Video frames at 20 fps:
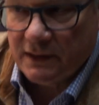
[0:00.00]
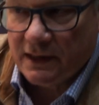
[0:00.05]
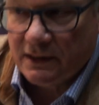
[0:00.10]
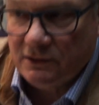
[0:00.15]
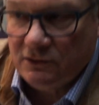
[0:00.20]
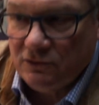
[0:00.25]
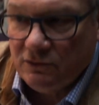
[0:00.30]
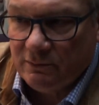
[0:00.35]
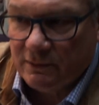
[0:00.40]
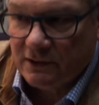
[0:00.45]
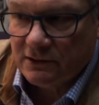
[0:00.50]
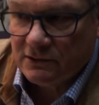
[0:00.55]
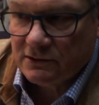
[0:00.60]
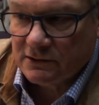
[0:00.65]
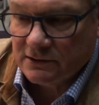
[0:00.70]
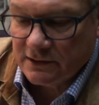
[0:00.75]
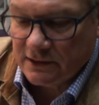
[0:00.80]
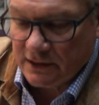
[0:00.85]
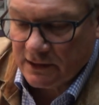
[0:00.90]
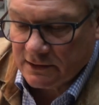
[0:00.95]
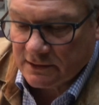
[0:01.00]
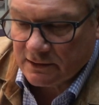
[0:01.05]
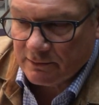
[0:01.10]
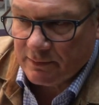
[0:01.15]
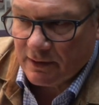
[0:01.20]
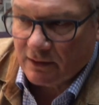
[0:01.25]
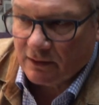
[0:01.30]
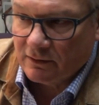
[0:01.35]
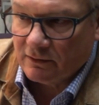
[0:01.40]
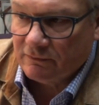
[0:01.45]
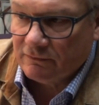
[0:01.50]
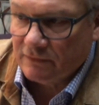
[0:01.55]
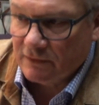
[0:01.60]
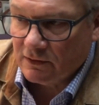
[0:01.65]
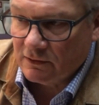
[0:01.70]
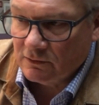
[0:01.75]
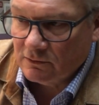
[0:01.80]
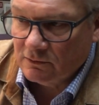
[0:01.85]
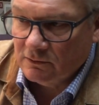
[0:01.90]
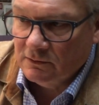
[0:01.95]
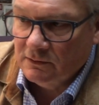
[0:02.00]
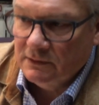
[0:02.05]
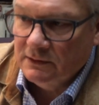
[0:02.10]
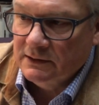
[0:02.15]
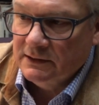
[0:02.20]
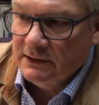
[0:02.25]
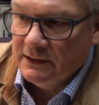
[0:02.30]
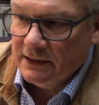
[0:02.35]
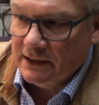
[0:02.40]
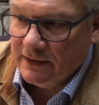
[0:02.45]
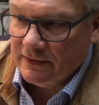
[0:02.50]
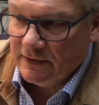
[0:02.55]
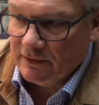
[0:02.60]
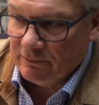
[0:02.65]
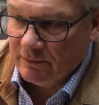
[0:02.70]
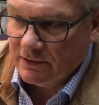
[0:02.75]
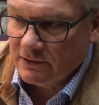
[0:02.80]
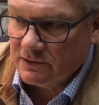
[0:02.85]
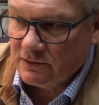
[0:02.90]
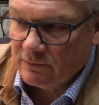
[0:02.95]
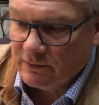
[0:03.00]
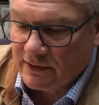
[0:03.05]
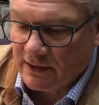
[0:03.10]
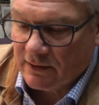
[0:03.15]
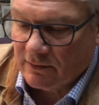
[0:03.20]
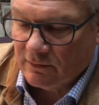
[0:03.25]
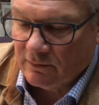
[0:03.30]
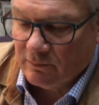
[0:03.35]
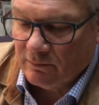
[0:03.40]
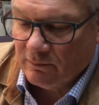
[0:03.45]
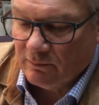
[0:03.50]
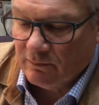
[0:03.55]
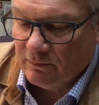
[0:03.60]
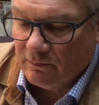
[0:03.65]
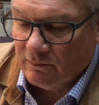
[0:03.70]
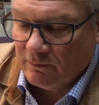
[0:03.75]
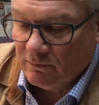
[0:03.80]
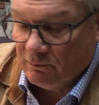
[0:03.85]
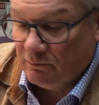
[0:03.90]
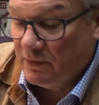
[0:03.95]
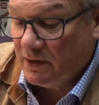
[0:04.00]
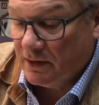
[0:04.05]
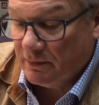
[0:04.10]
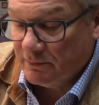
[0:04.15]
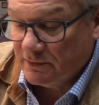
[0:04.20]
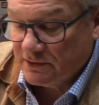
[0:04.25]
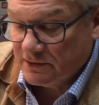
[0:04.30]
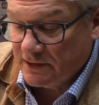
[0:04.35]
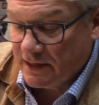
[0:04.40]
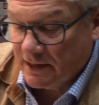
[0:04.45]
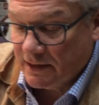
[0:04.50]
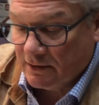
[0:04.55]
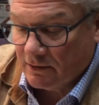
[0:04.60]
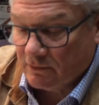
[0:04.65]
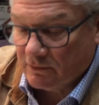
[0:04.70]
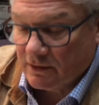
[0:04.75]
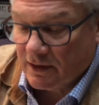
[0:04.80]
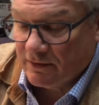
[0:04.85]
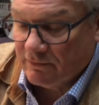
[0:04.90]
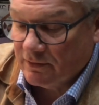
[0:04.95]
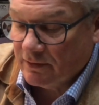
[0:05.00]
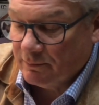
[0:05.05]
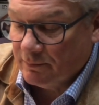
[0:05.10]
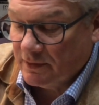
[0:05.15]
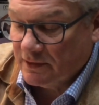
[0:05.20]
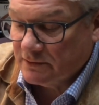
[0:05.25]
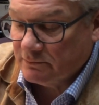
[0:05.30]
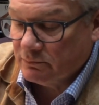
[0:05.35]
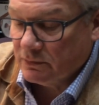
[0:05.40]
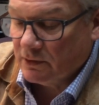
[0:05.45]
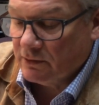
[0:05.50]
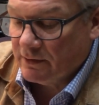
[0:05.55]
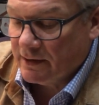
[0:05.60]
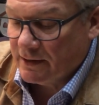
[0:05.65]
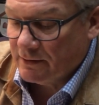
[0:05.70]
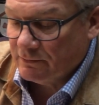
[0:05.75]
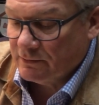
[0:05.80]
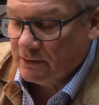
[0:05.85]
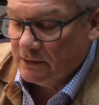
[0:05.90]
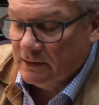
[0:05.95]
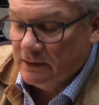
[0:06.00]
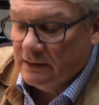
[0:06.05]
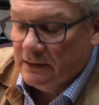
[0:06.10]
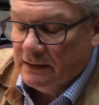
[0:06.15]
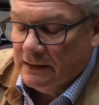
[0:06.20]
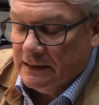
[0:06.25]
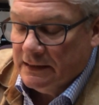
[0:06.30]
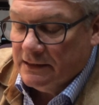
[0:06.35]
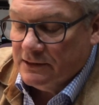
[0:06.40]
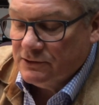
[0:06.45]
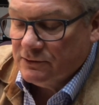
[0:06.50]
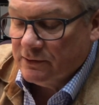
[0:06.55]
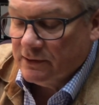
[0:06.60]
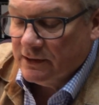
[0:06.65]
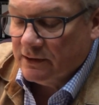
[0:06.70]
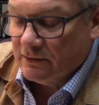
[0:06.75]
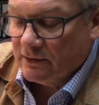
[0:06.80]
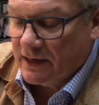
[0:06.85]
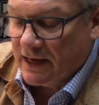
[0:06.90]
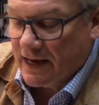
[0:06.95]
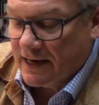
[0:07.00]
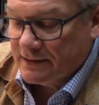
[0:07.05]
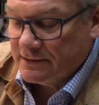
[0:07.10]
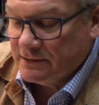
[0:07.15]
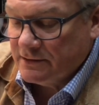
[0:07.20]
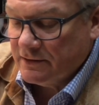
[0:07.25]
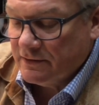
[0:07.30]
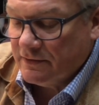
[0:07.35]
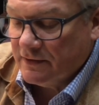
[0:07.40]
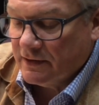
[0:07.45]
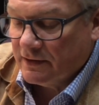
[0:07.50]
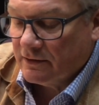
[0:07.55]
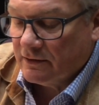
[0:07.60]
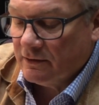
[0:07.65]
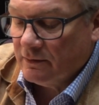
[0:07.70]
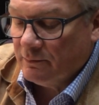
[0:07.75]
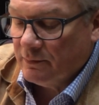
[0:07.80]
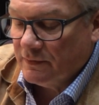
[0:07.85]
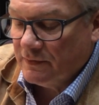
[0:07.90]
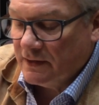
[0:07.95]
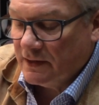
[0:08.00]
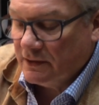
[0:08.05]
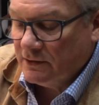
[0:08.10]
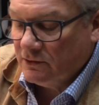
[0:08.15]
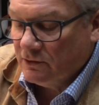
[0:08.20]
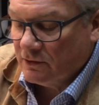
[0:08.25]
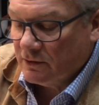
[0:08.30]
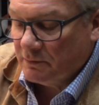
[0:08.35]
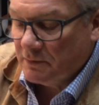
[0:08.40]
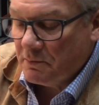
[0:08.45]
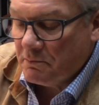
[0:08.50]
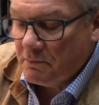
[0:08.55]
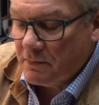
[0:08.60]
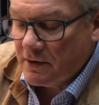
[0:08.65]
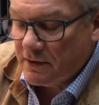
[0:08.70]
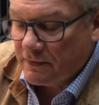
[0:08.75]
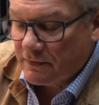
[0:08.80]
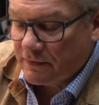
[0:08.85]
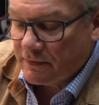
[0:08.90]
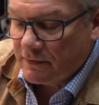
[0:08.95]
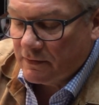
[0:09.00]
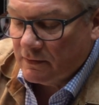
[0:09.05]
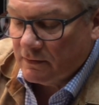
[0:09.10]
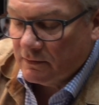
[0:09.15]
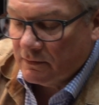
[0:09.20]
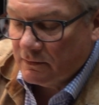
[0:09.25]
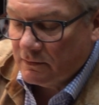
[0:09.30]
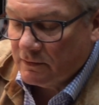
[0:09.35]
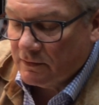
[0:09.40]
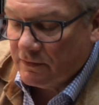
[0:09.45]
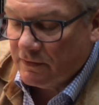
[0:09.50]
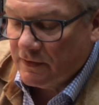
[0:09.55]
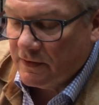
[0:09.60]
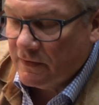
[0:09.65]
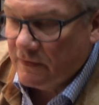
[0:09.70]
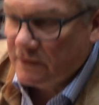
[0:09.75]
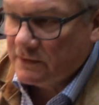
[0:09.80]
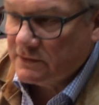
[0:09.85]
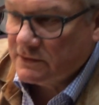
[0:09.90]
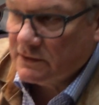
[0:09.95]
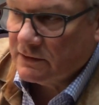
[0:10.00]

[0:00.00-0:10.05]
not too much because he needs the metal to flow in the original without being a mistake or having a piece blow out. So he'll cast it thicker, but then it took him a month to thin this